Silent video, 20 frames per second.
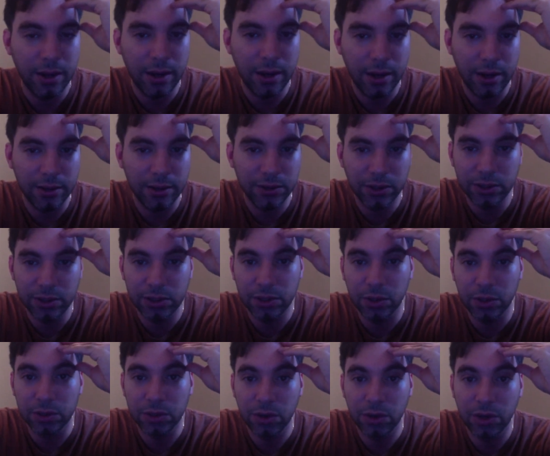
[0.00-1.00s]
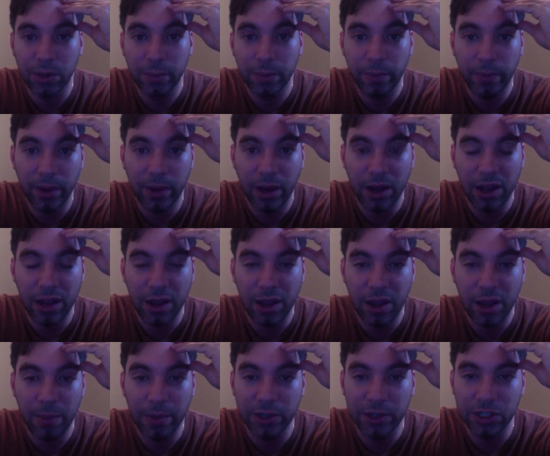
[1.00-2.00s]
As long as it looks good on
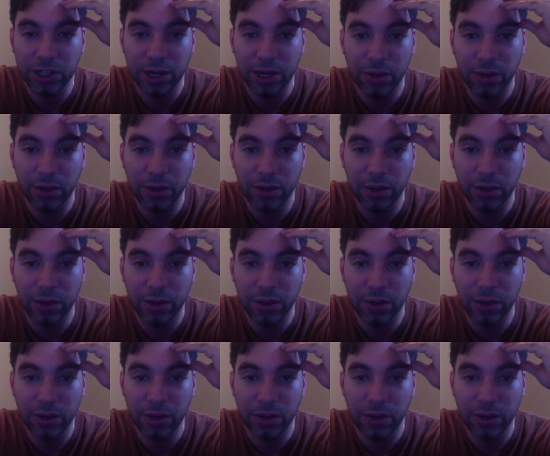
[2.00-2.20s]
my